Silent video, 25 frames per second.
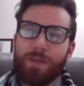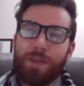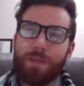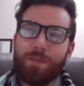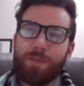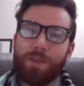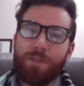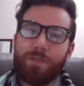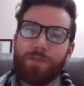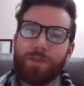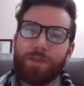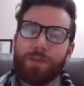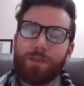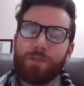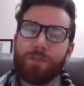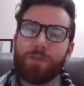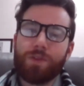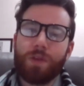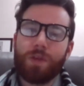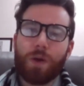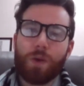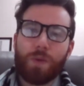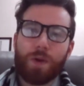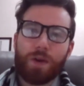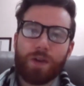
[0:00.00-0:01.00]
in the midfield. You
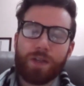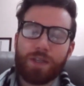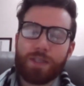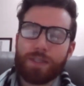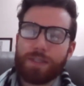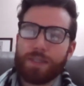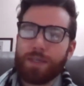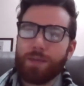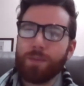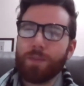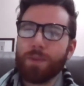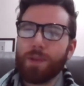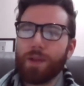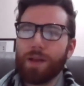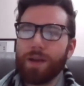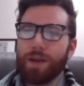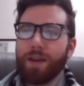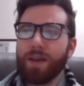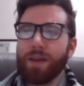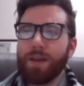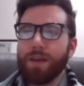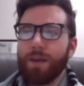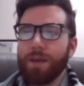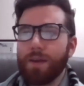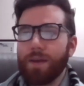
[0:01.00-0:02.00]
know where he's going to
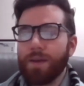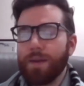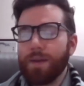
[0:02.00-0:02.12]
play.